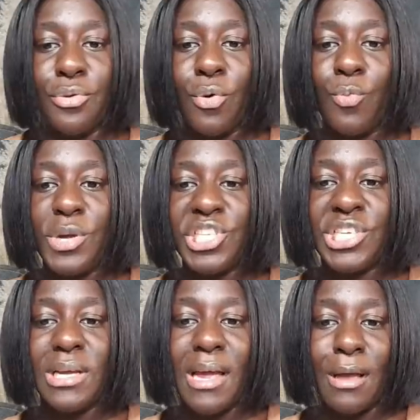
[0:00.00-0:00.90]
know,
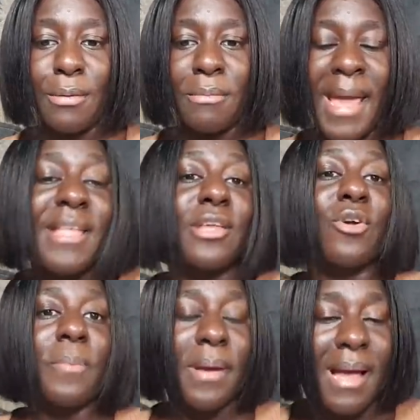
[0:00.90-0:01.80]
which ended
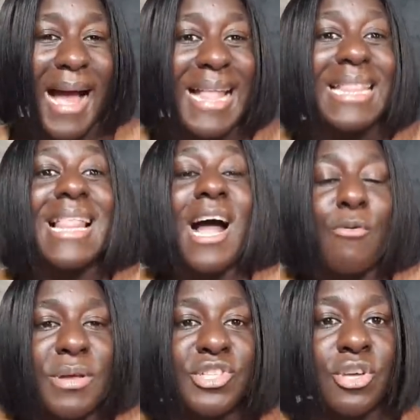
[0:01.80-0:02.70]
up
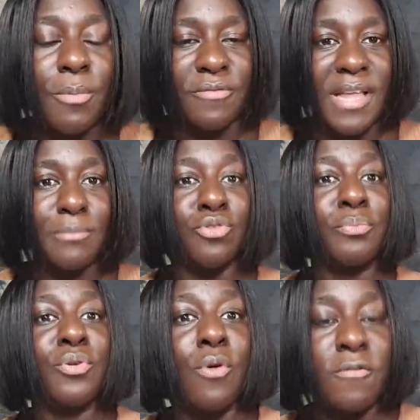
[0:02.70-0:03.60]
allowing some of them to
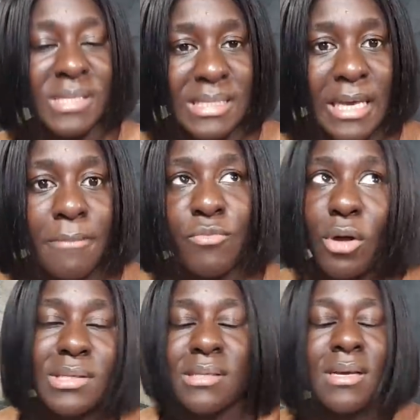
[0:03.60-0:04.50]
blow off steam,
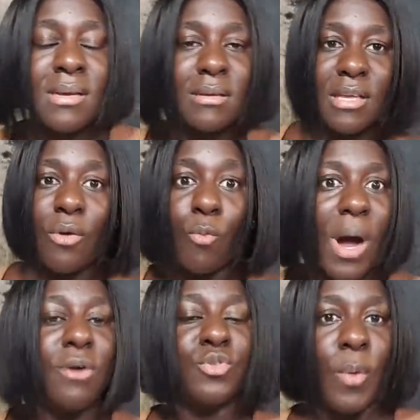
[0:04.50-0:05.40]
not in a
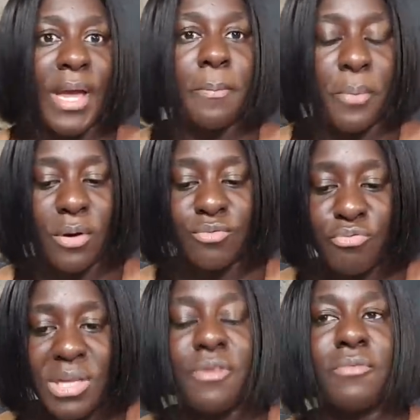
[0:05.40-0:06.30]
wild way, but
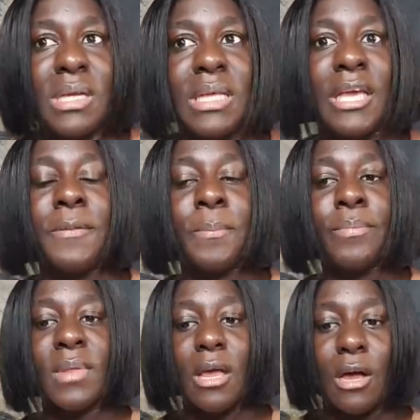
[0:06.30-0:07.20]
really, really
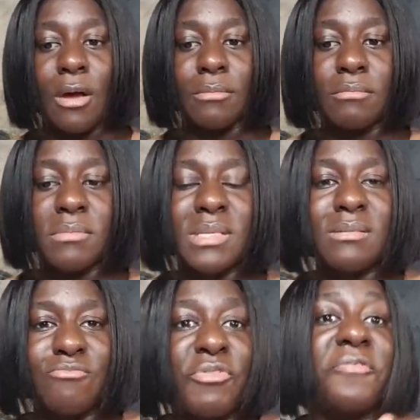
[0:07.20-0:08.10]

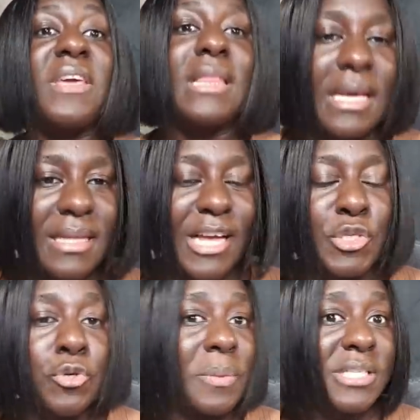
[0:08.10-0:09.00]
revealing their
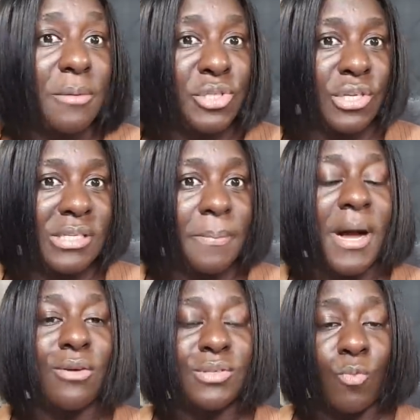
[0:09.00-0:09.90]
true perceptions
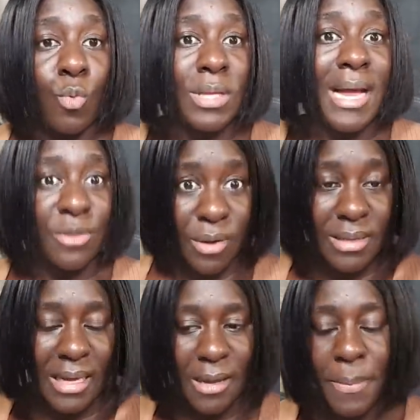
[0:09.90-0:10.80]
about one
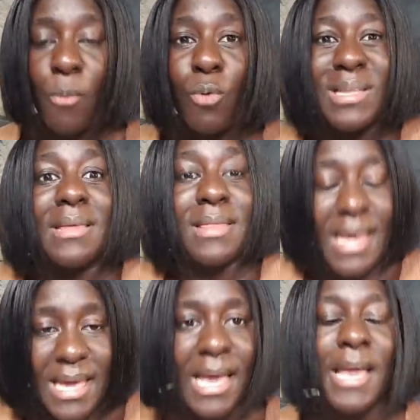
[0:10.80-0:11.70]
another, about what they
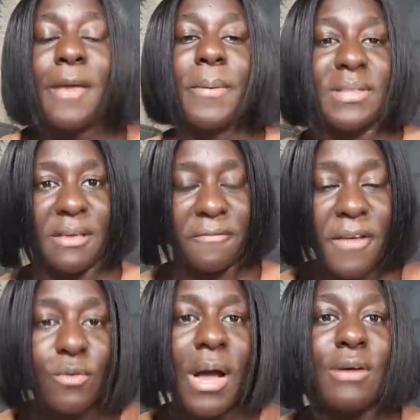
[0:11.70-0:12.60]
think about their
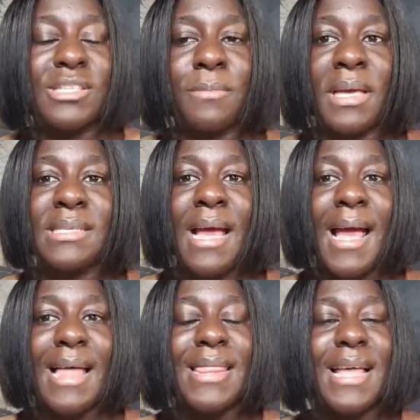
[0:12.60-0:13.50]
fellow housemates.
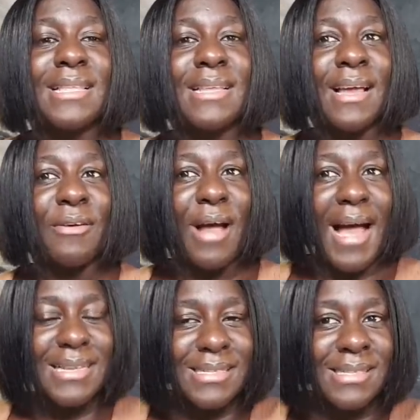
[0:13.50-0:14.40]
And then
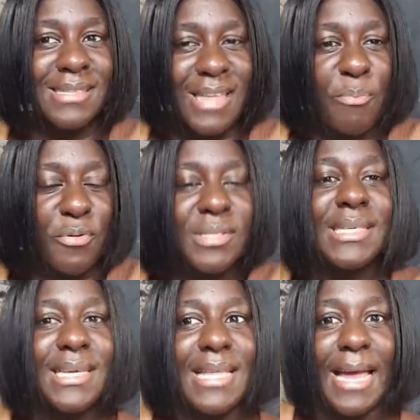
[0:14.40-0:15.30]
as they
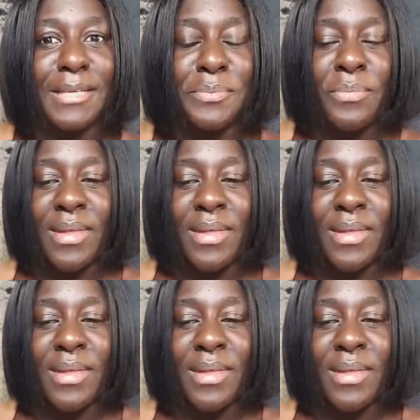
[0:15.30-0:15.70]
proceeded,